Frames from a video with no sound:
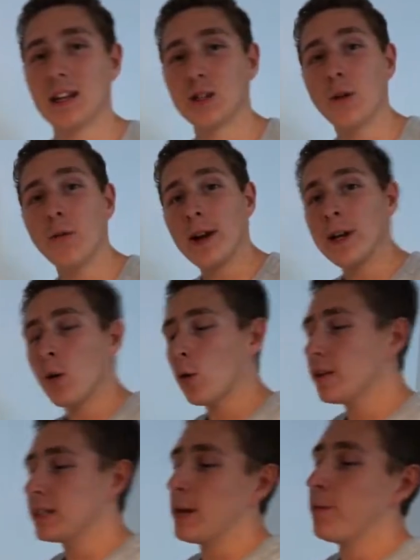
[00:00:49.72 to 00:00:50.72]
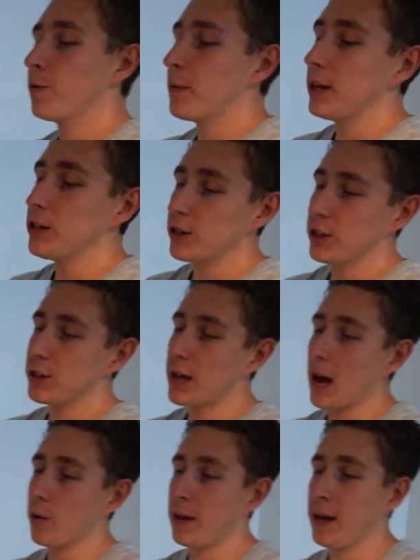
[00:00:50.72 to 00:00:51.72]
So I've written all this information
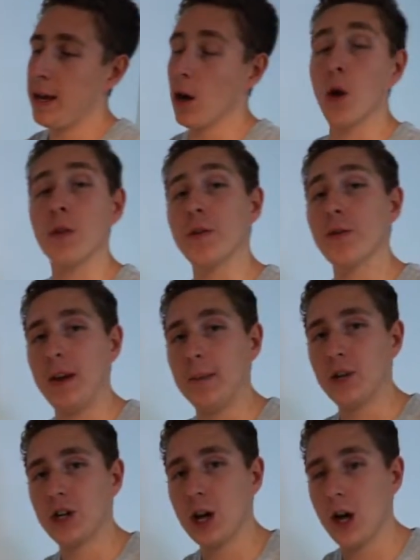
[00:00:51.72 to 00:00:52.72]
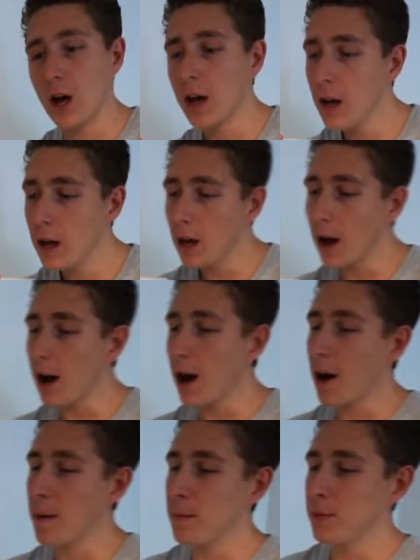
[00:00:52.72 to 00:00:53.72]
down here on the flip chart.
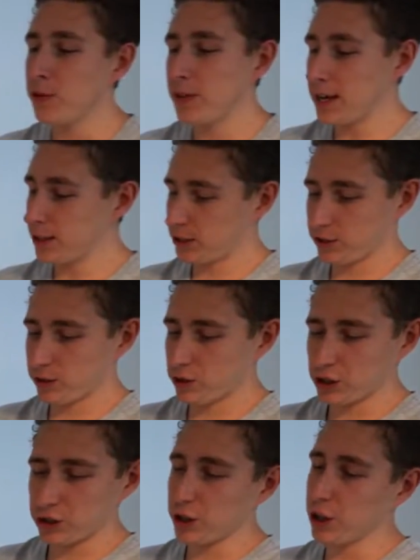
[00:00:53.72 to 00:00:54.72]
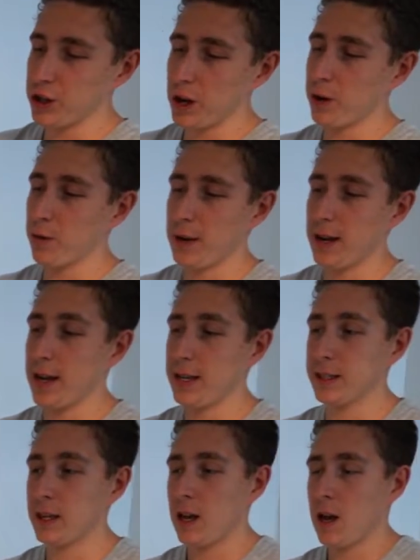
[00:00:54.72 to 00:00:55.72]
Um, this, just so you know,
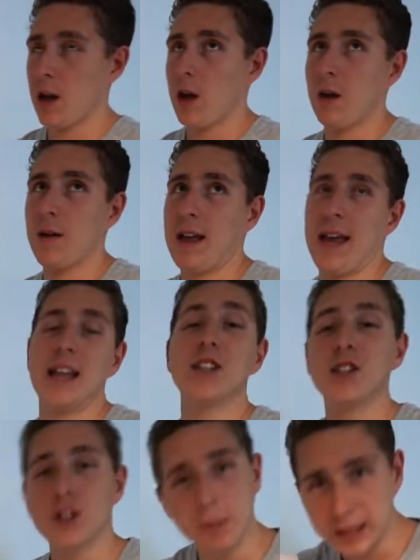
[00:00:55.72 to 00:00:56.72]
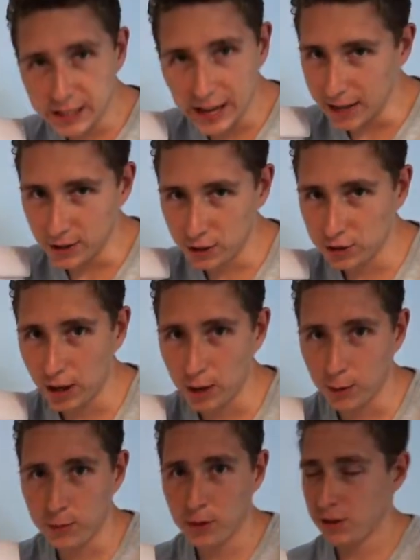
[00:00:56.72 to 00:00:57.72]
is it isn't to be set in
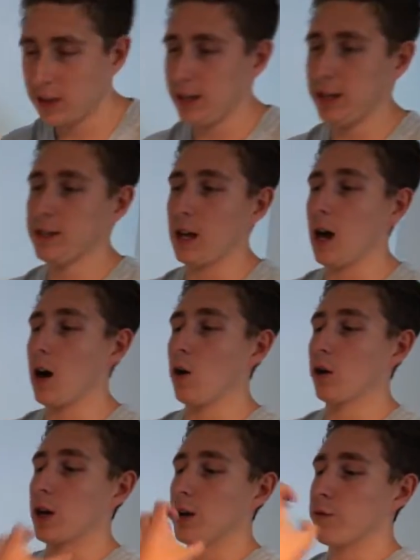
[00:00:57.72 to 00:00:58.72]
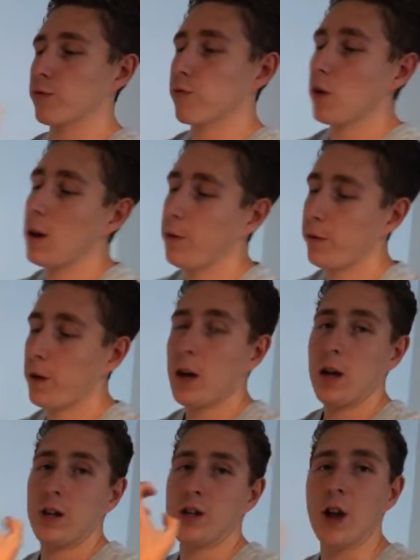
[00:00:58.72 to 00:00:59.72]
stone. These are kind of rough
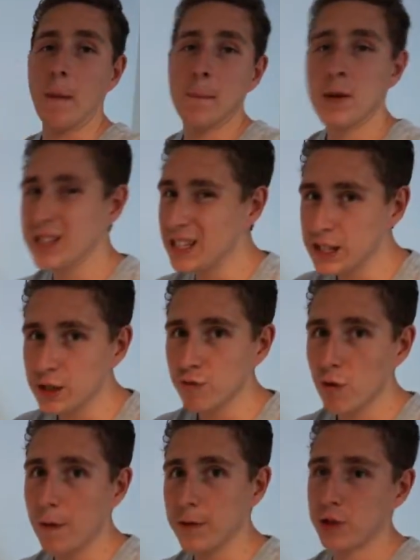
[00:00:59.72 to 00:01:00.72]
numbers. This is a rough